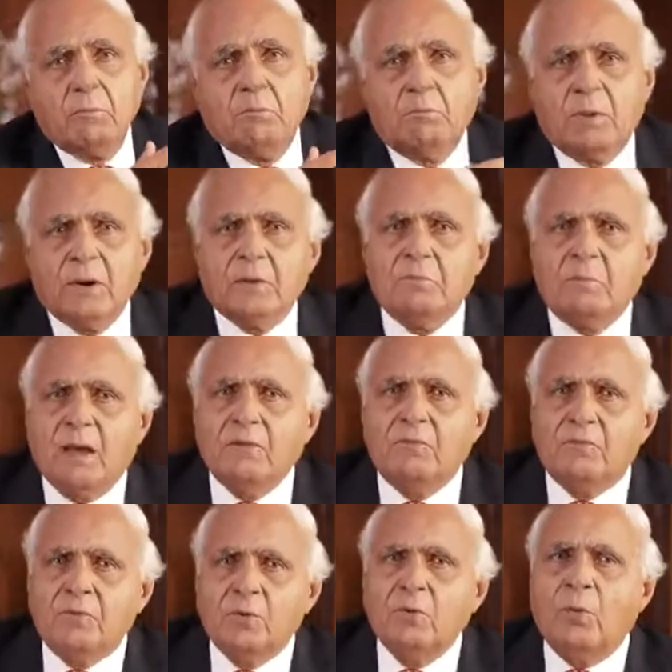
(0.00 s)
but my
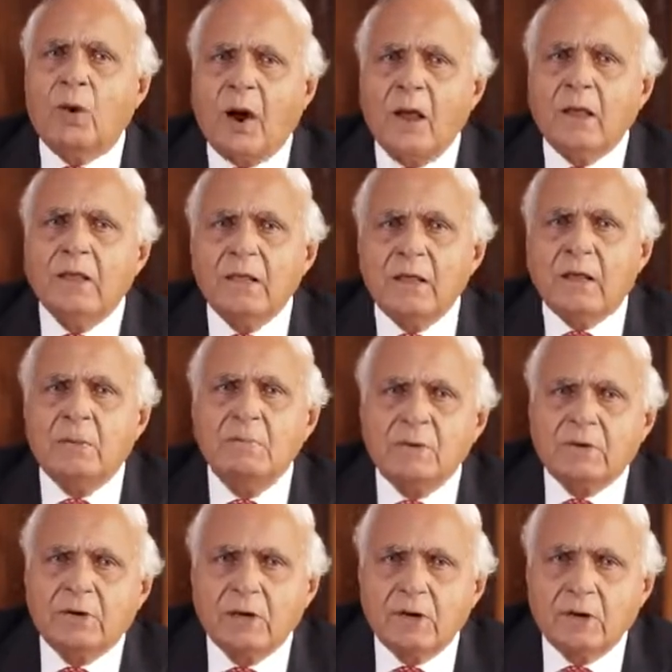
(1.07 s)
few highly
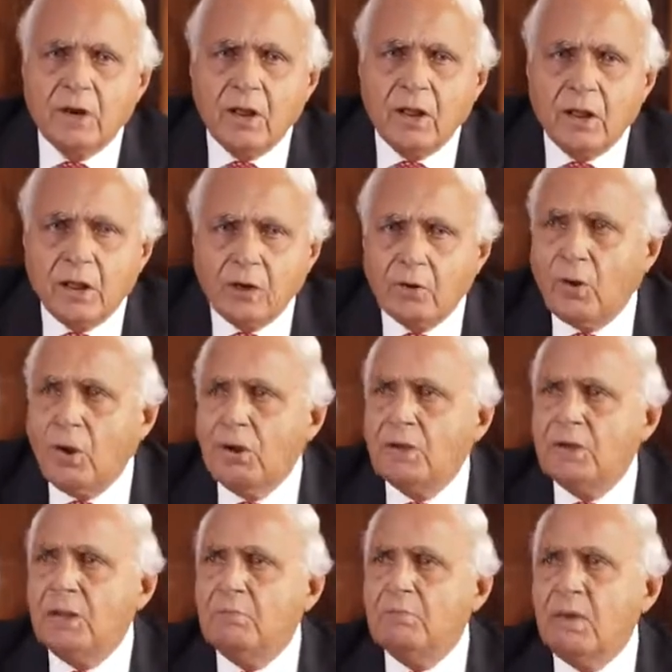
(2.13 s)
committed
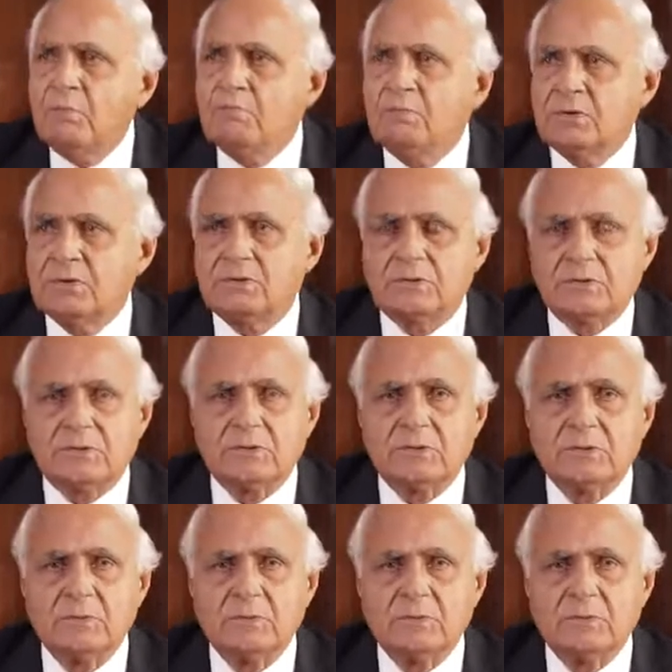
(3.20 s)
loyalty members